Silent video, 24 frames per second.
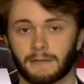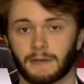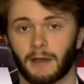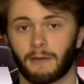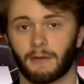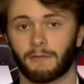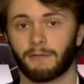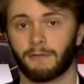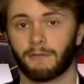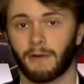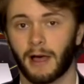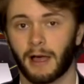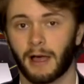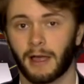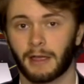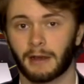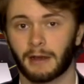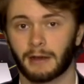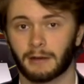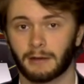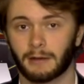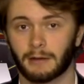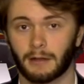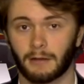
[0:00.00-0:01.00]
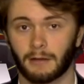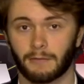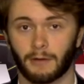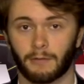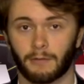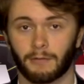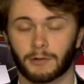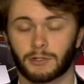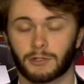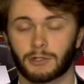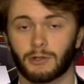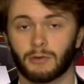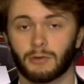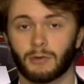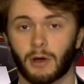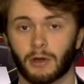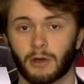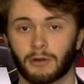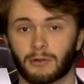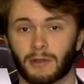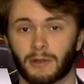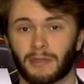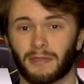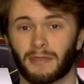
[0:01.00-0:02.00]
a fine of over
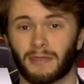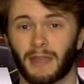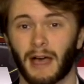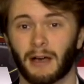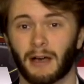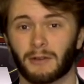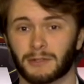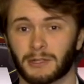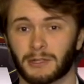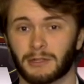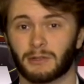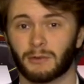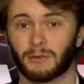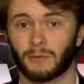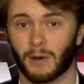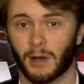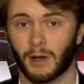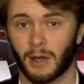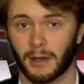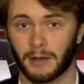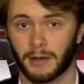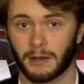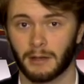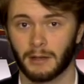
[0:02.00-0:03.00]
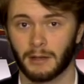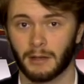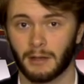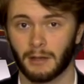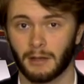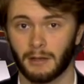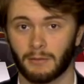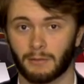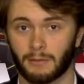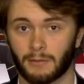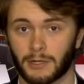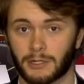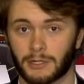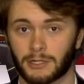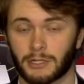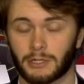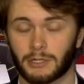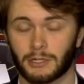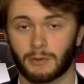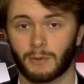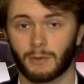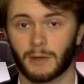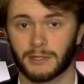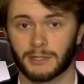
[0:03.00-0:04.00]
200,000 yuan, which in
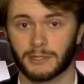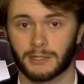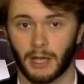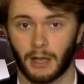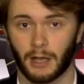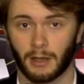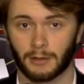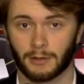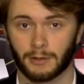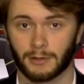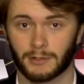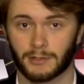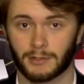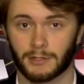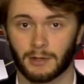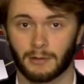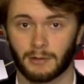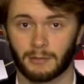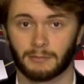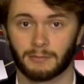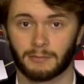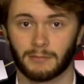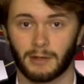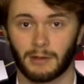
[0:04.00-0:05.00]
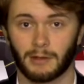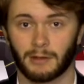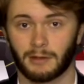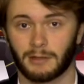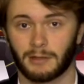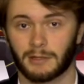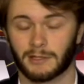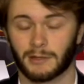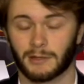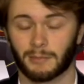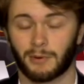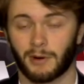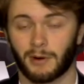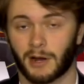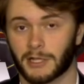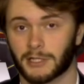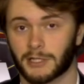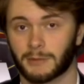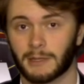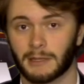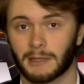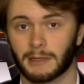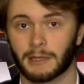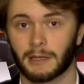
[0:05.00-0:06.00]
US dollars is
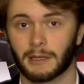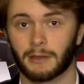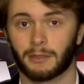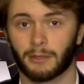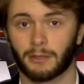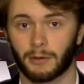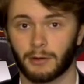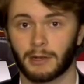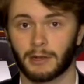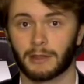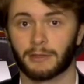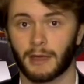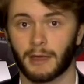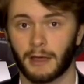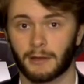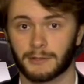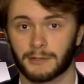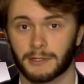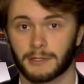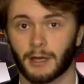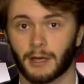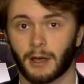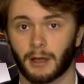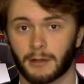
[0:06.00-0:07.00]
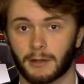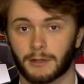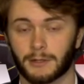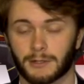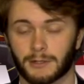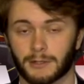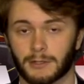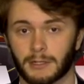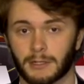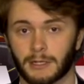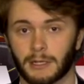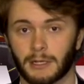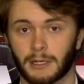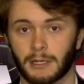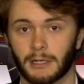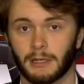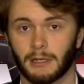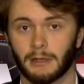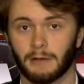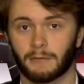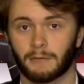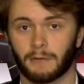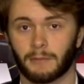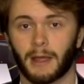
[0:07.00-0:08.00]
approximately $30,000.
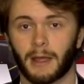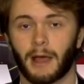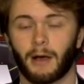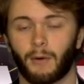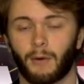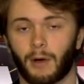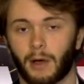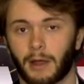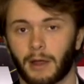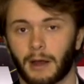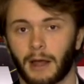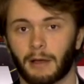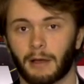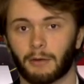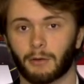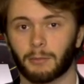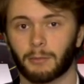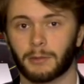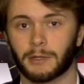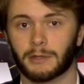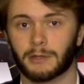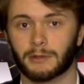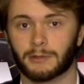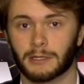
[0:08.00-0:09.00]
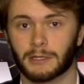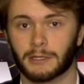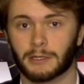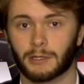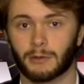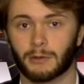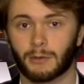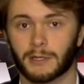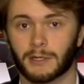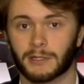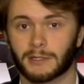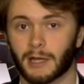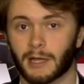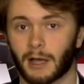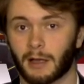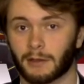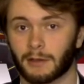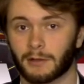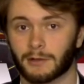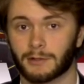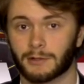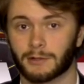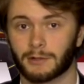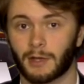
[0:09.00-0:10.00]
From now on, I will be using US
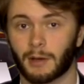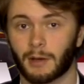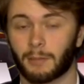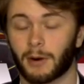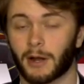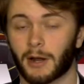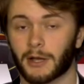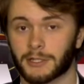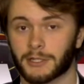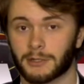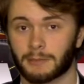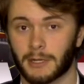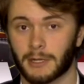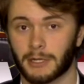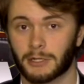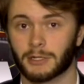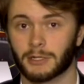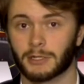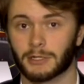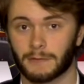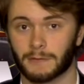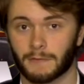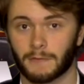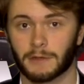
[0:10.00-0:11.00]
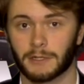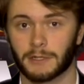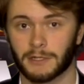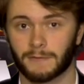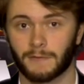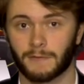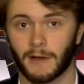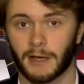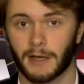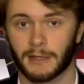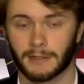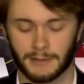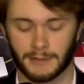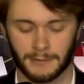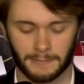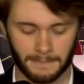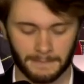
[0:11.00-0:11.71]
dollars approximations for these fines.